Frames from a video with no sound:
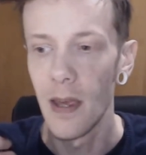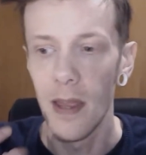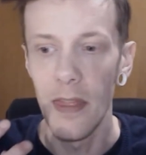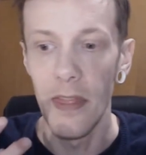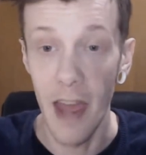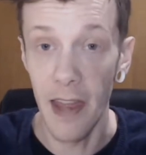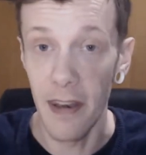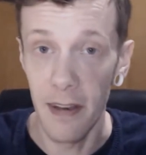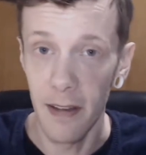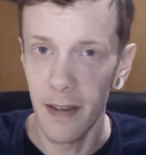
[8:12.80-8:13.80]

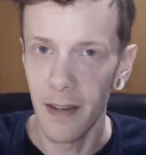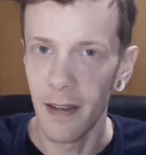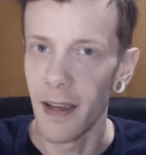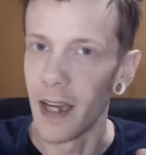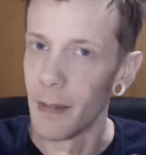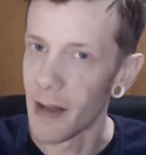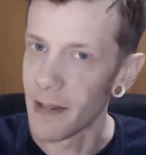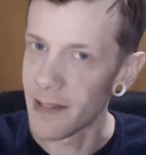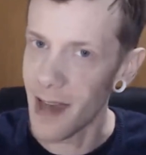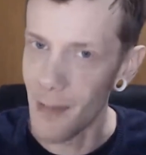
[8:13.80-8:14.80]
then, in
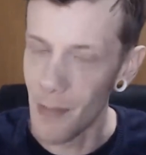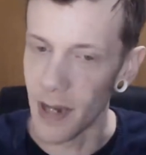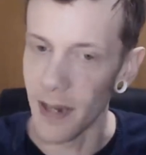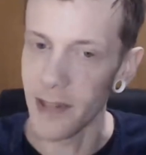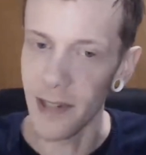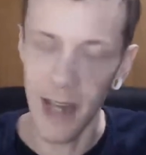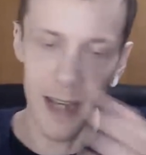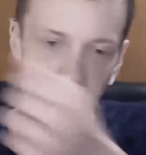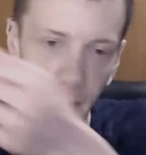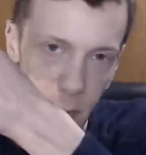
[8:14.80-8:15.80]
about 10 minutes, I say
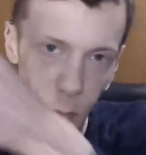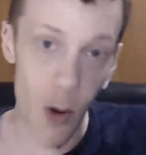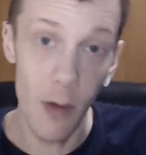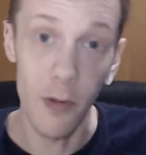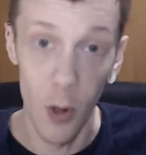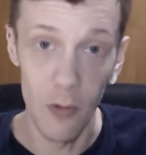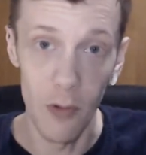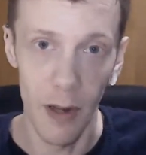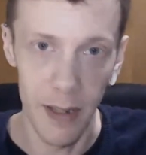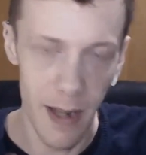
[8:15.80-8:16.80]
that's what I've got
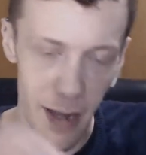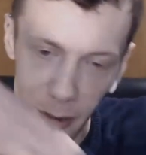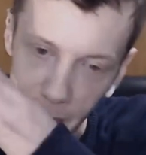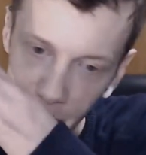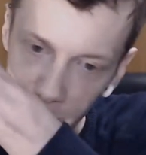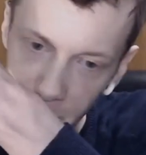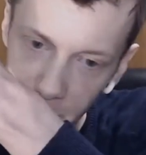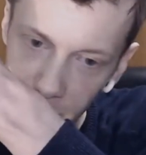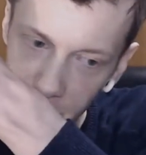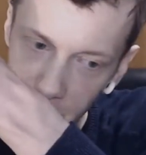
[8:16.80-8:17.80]
right now.
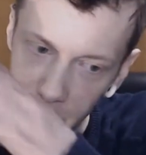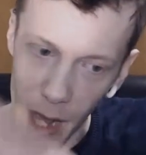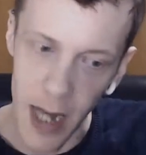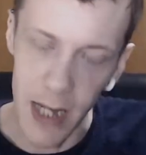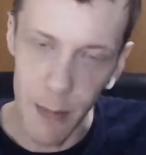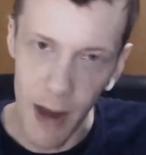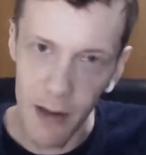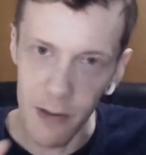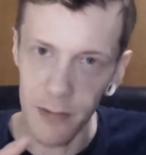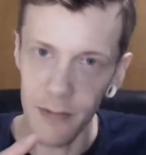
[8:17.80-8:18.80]
But in
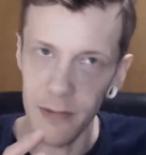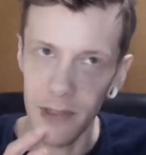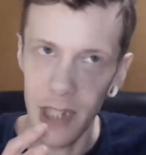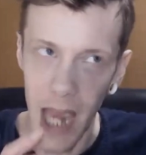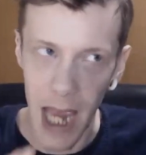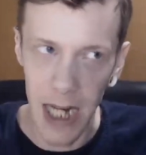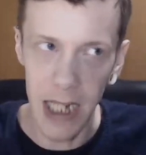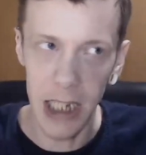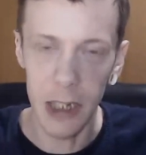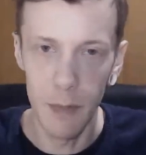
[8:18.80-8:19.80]
about
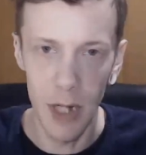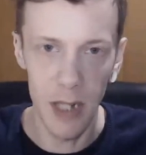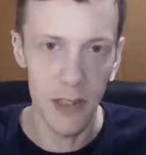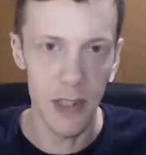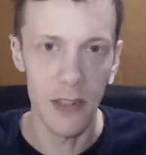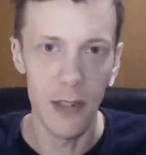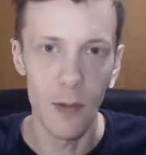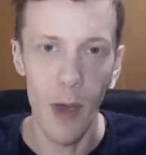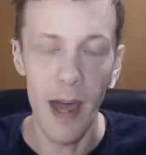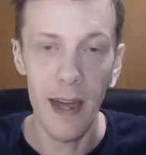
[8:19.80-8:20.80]
10-ish minutes into the
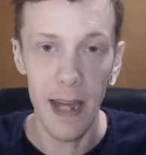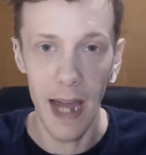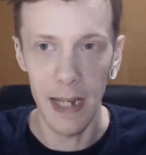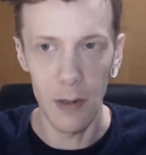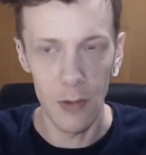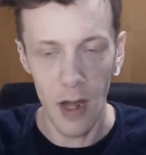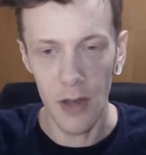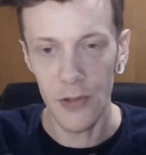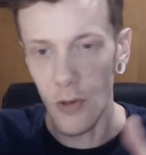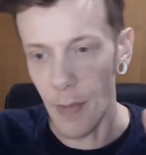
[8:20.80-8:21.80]
wear, and it will
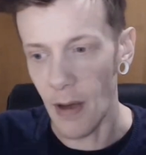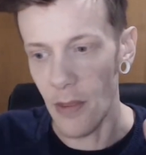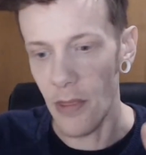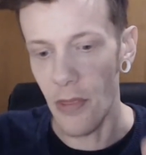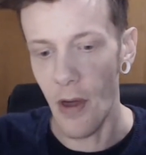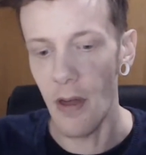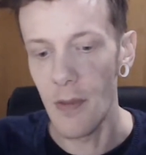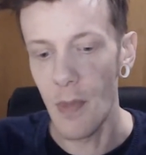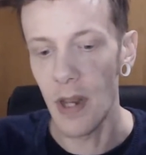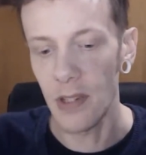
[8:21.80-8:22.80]
last for about 30
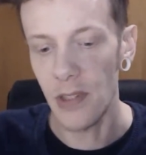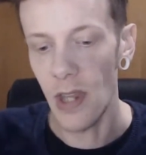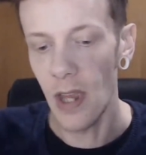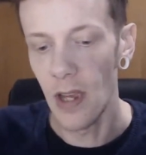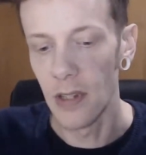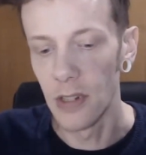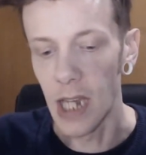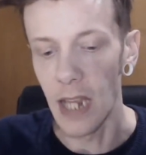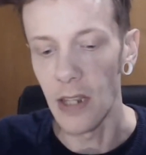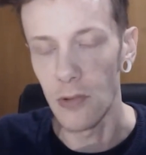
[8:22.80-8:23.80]
minutes, you
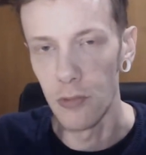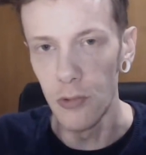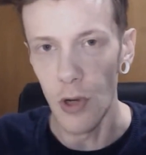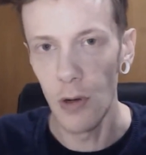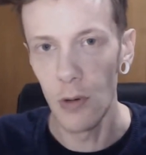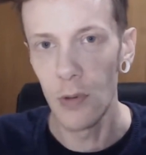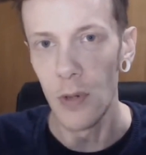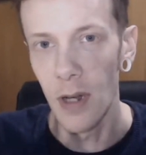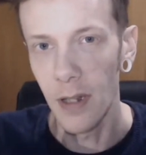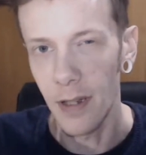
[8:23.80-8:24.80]
get this real
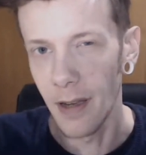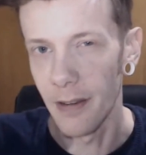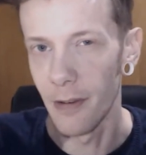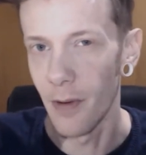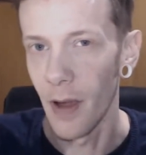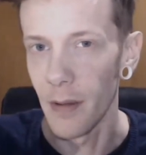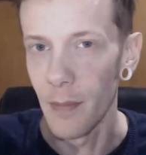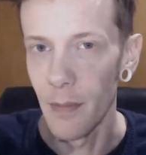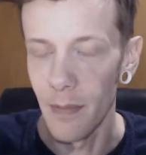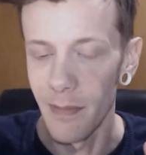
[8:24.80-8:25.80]
kind of like
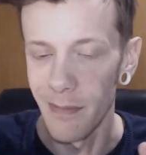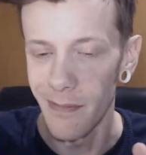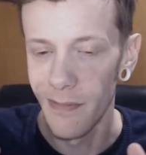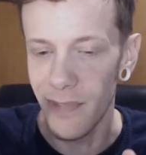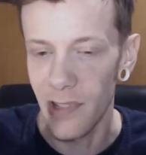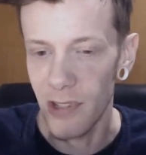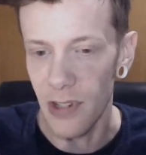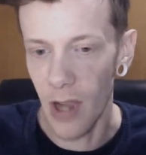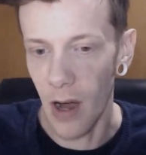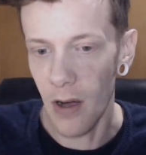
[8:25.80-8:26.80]

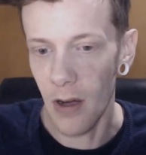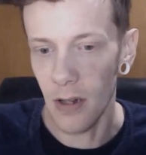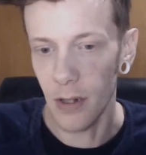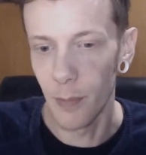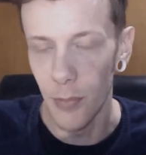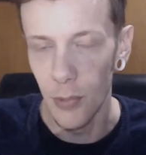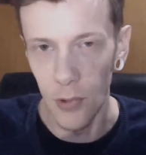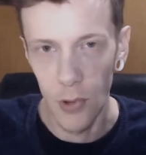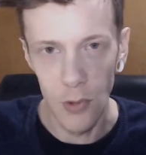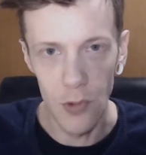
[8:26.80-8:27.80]
dark,
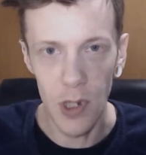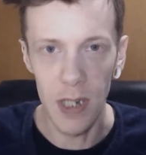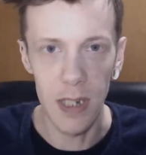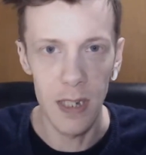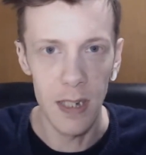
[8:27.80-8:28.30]
broody,